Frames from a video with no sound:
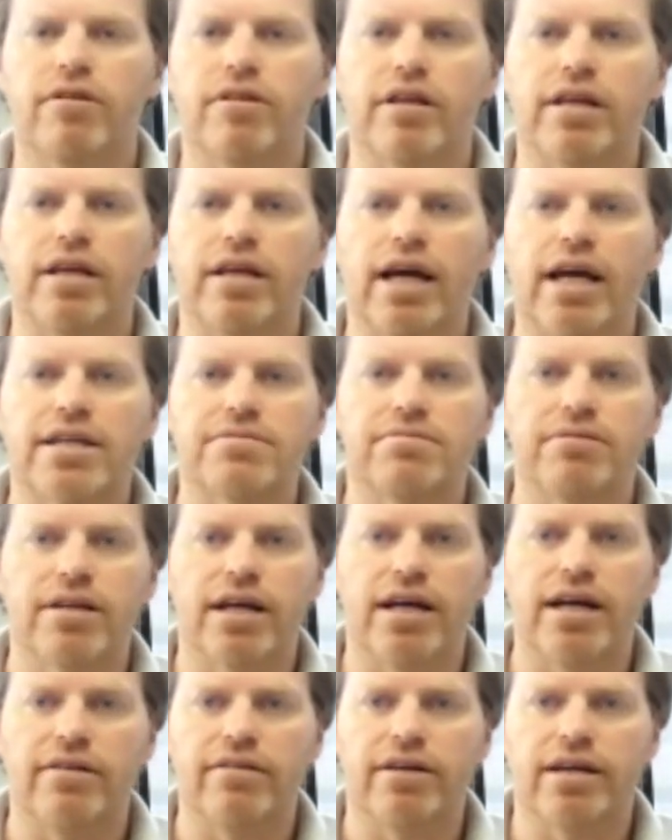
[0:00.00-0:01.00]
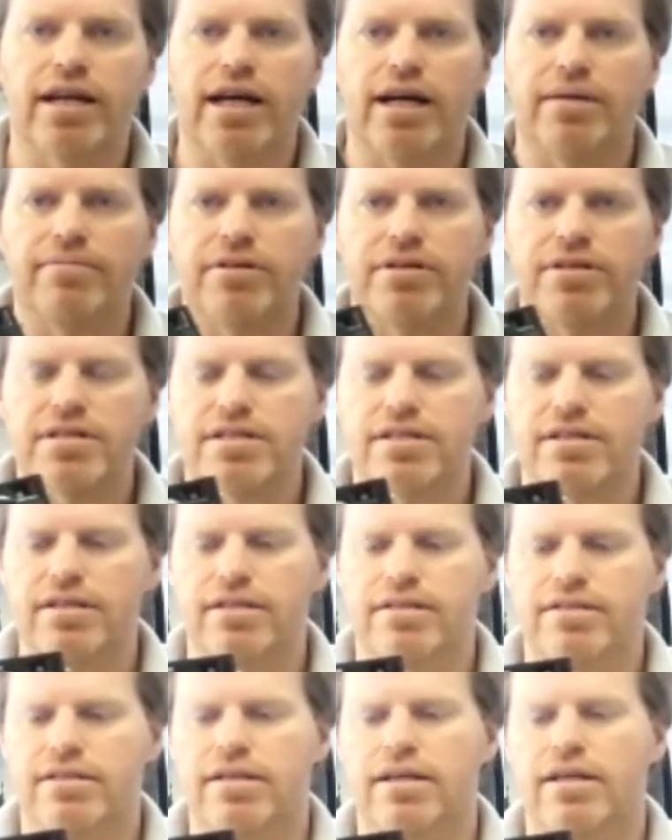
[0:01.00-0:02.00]
the X100 cameras
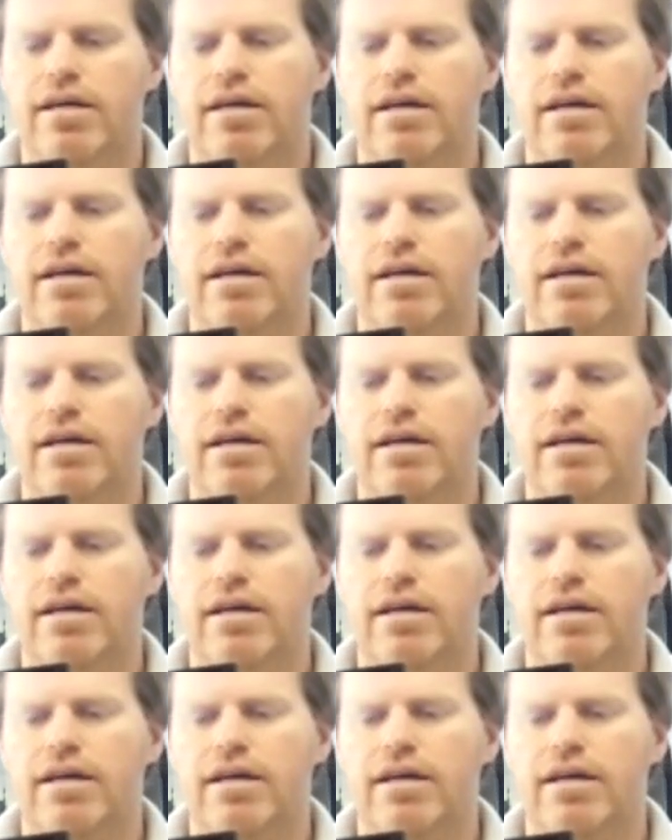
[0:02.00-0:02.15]
that